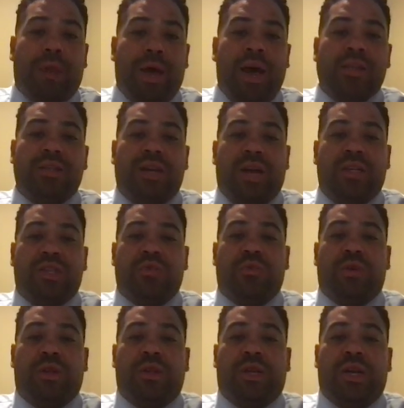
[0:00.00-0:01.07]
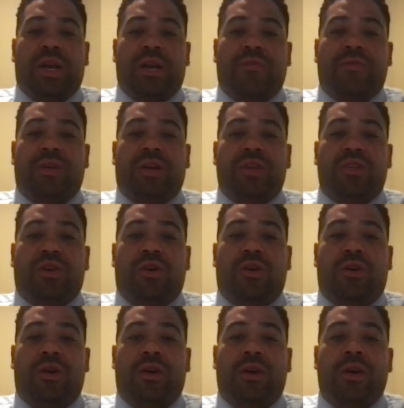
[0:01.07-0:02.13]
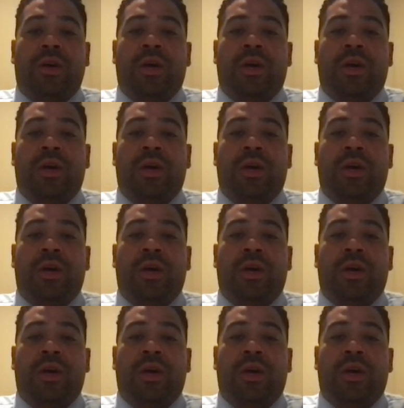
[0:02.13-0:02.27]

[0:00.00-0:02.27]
Lastly, I just want to kind of touch on